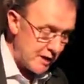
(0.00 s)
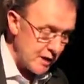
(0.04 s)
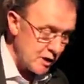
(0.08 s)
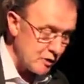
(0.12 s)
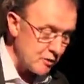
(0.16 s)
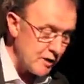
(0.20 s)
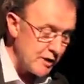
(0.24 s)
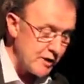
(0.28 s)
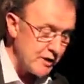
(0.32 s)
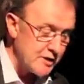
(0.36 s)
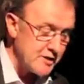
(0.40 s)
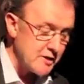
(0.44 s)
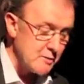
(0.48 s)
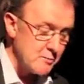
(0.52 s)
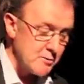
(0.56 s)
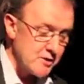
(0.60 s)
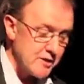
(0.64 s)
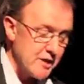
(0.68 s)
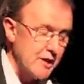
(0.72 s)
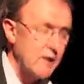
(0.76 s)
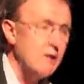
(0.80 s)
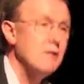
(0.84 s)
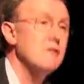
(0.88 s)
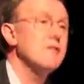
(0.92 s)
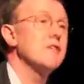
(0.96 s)
Many critics
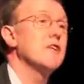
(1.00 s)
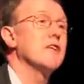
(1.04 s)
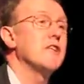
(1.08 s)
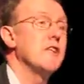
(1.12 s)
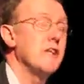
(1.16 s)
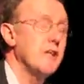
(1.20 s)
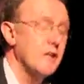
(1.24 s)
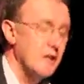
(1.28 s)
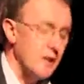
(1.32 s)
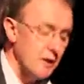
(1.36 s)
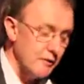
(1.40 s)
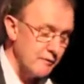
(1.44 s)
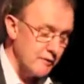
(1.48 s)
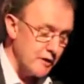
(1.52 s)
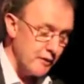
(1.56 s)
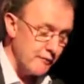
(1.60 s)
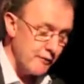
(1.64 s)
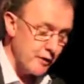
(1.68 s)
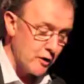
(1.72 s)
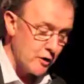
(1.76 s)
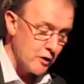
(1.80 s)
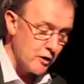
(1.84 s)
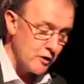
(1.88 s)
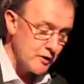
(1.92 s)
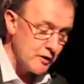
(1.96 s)
themselves, I think, have
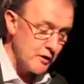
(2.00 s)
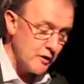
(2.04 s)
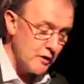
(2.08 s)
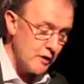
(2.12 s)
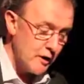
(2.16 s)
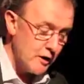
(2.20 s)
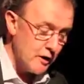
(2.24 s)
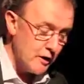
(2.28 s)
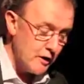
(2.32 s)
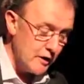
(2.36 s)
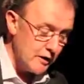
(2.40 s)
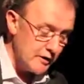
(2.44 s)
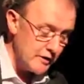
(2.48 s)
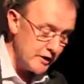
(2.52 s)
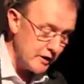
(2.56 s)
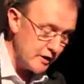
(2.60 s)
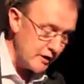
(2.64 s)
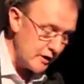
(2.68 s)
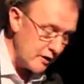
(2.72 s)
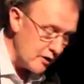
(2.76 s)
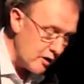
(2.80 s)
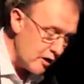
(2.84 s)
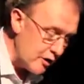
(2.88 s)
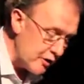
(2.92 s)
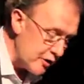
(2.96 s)

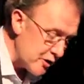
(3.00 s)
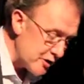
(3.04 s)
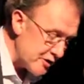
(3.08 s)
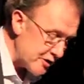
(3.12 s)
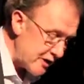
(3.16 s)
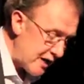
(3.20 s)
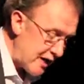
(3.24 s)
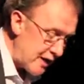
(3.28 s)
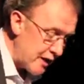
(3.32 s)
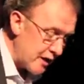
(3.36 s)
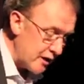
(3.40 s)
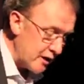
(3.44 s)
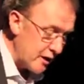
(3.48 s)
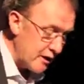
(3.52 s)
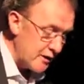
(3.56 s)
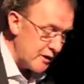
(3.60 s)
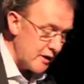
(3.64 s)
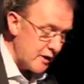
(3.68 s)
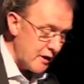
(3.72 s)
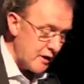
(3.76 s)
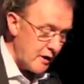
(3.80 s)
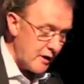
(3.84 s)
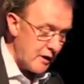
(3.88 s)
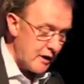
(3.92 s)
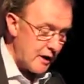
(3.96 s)
difficulty understanding
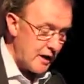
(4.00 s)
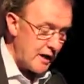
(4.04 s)
it,